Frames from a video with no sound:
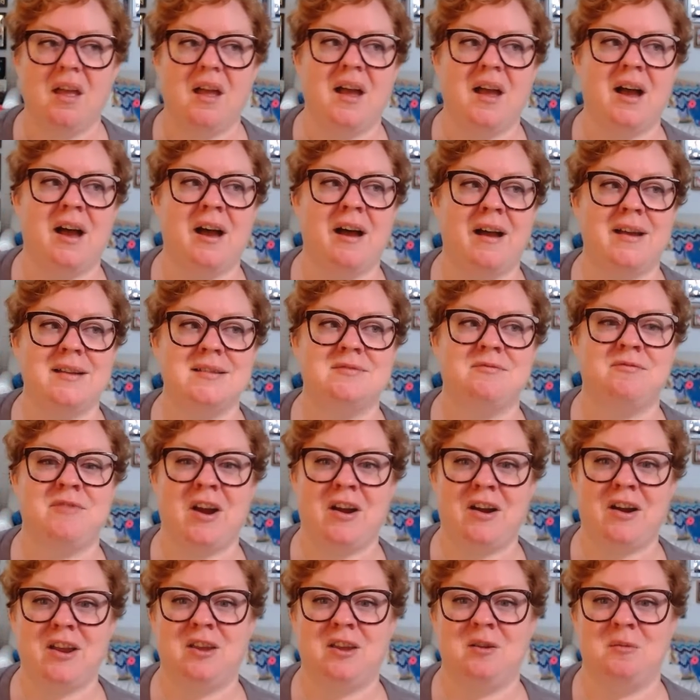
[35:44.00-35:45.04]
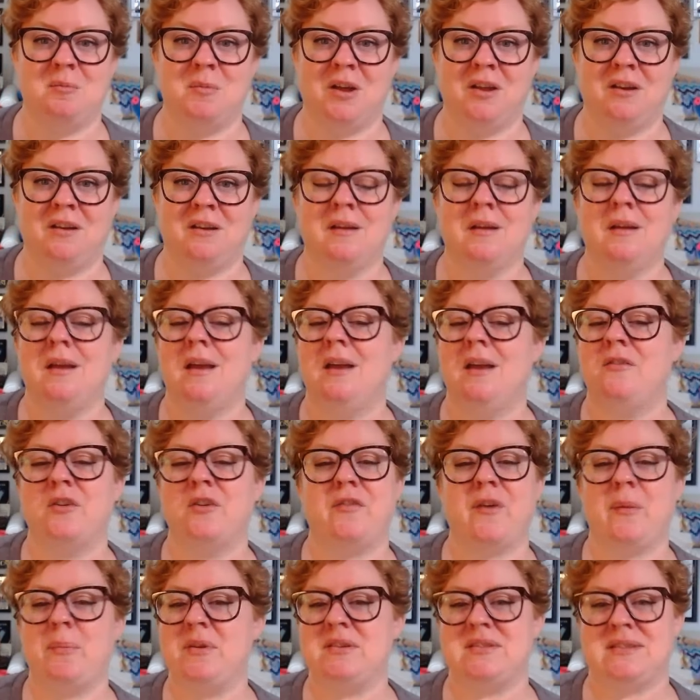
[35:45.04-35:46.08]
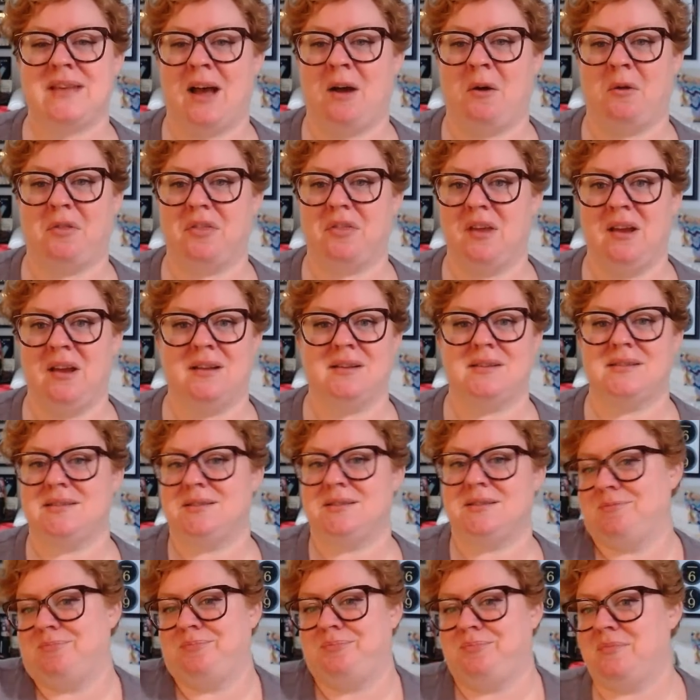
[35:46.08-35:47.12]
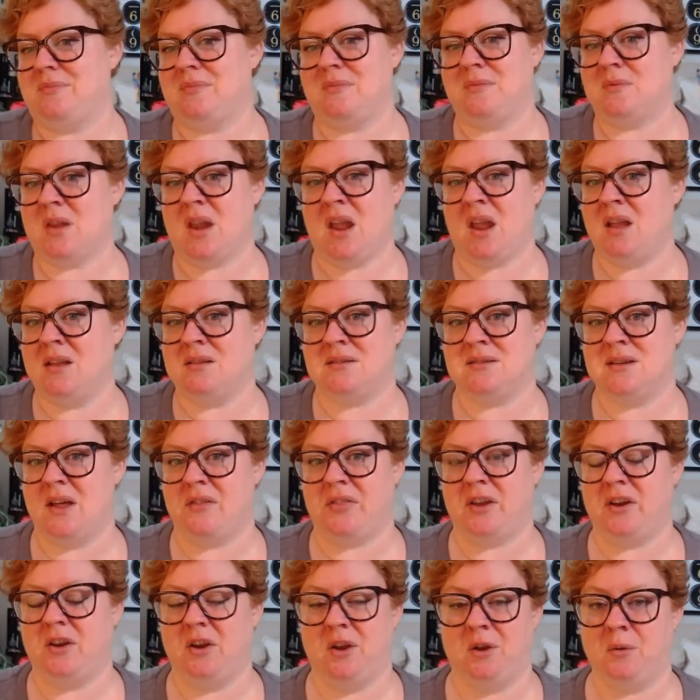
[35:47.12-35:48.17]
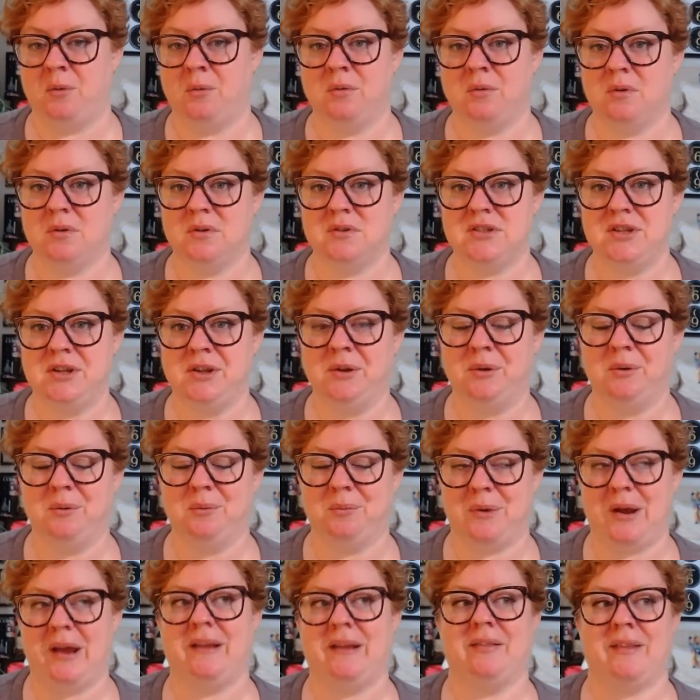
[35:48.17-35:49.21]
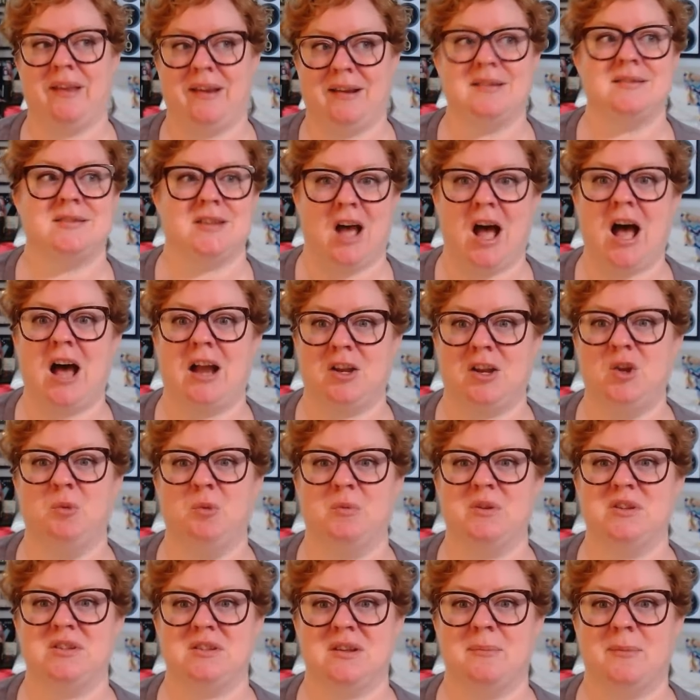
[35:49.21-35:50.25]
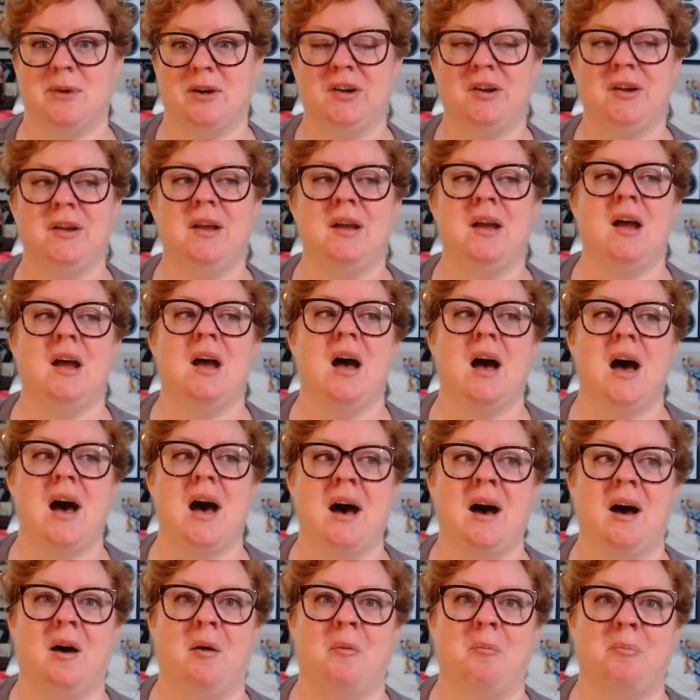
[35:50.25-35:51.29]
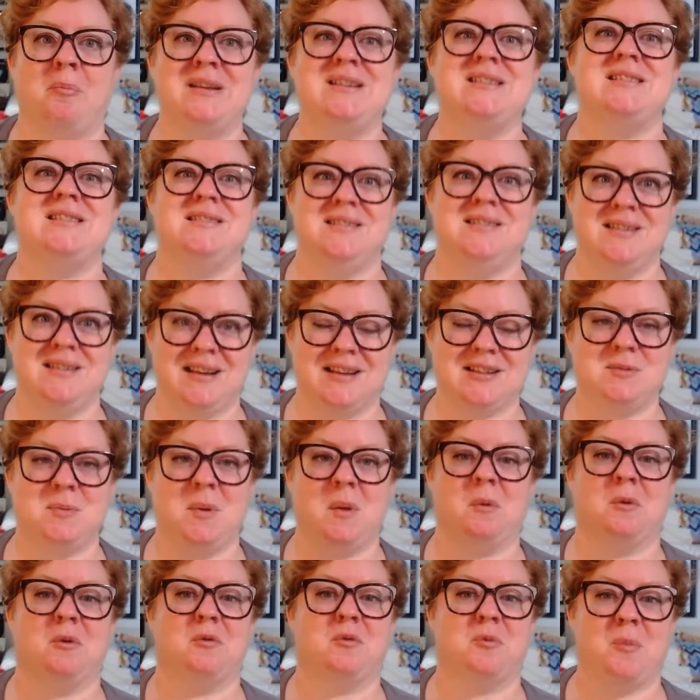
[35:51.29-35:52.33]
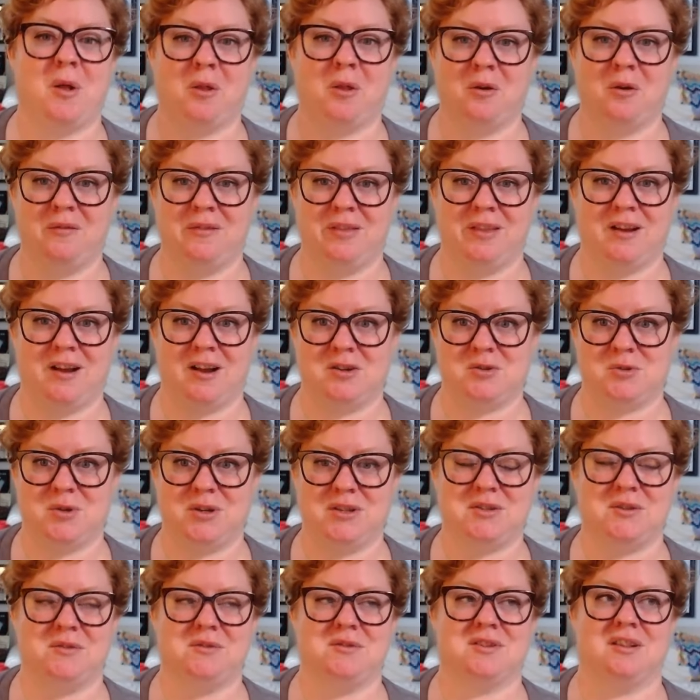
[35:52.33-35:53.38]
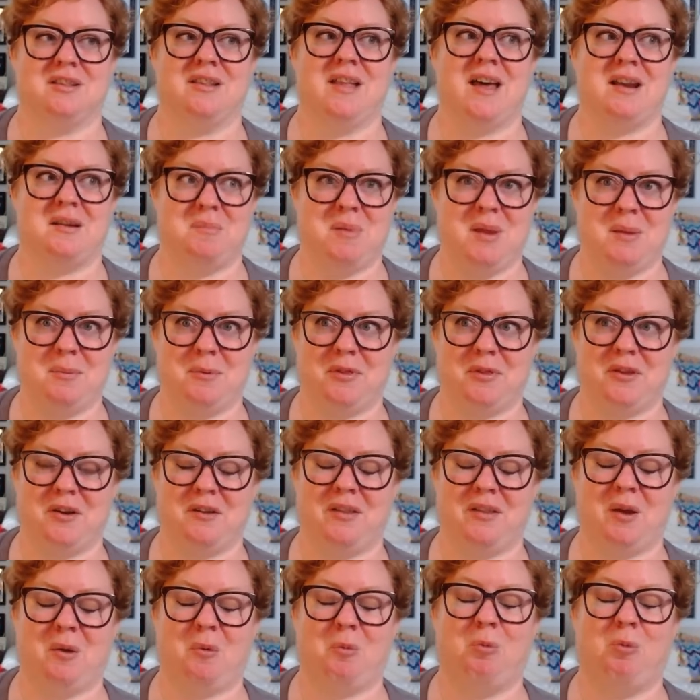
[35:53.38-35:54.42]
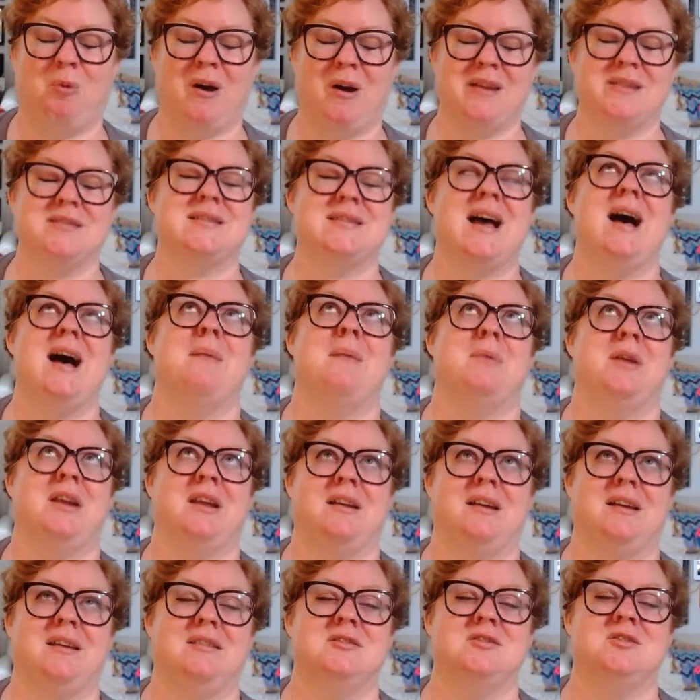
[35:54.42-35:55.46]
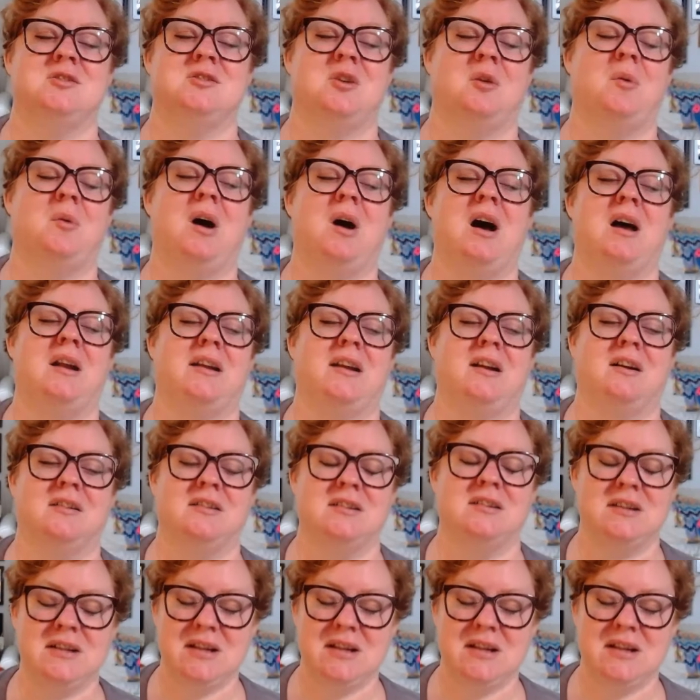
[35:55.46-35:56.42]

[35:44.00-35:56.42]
it's very humid. If you're from the South, it's nothing new to you, right? Like, it's a hot, humid summer. But DC gets people from all over the country, so there's a lot of people that are like, what is happening? It is so hot here.